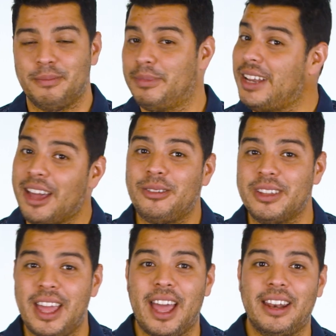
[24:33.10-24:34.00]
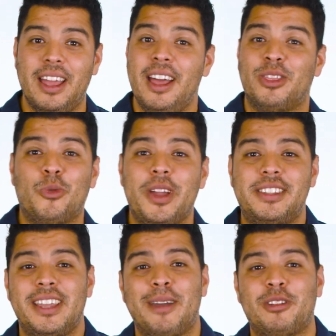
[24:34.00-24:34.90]
But not only that, the way
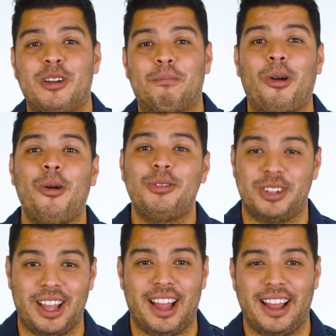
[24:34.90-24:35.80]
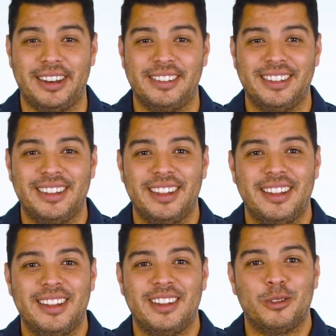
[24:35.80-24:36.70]
Samuel approached God
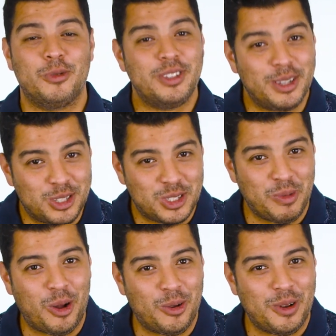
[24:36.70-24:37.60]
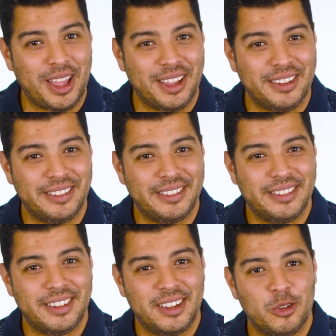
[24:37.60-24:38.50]
was in a small way,
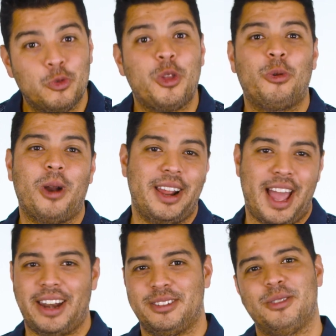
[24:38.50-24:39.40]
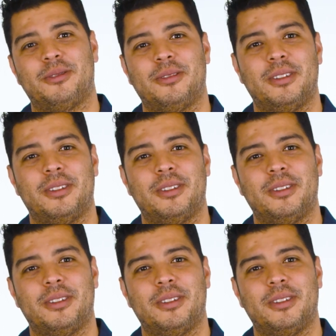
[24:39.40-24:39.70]
with the right attitude.